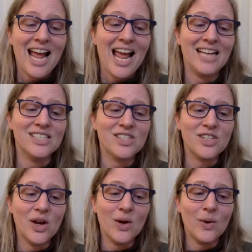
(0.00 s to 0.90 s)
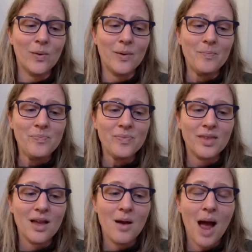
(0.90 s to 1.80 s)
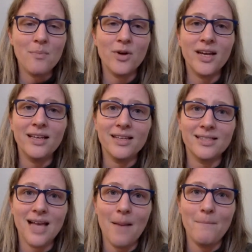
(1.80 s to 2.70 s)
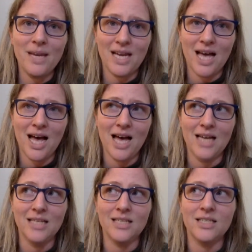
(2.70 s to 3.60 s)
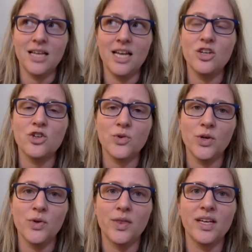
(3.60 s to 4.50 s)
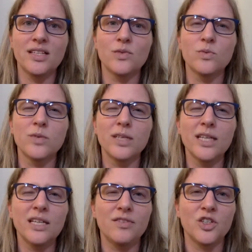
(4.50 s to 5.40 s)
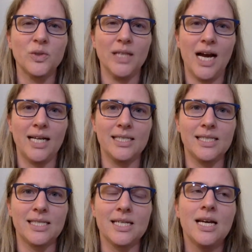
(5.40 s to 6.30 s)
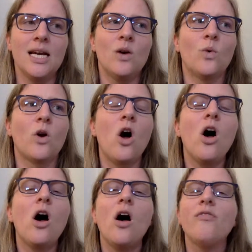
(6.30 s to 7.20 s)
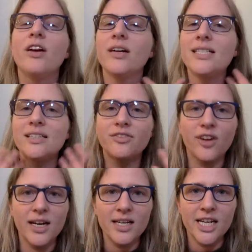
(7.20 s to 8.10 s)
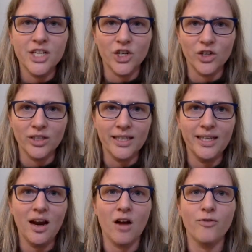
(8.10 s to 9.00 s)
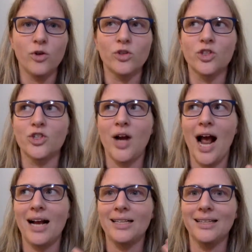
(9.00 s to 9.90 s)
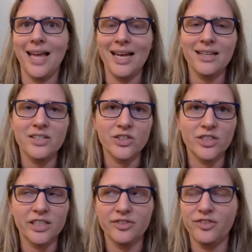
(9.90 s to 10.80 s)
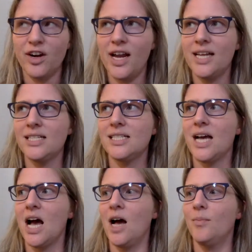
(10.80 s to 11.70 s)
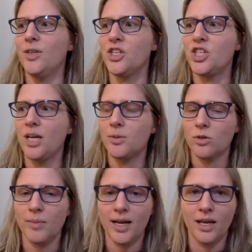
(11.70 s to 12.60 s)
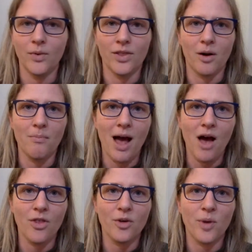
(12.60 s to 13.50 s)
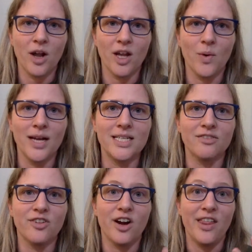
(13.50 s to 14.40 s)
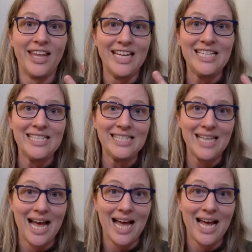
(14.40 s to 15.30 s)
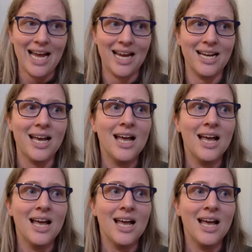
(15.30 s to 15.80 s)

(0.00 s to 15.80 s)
And so I'm bringing this up because, in truth, it's really individualized. We're all very different internally. Our vocal tract lengths are different. Um, the shapes we're making with our mouth are probably quite different on the inside.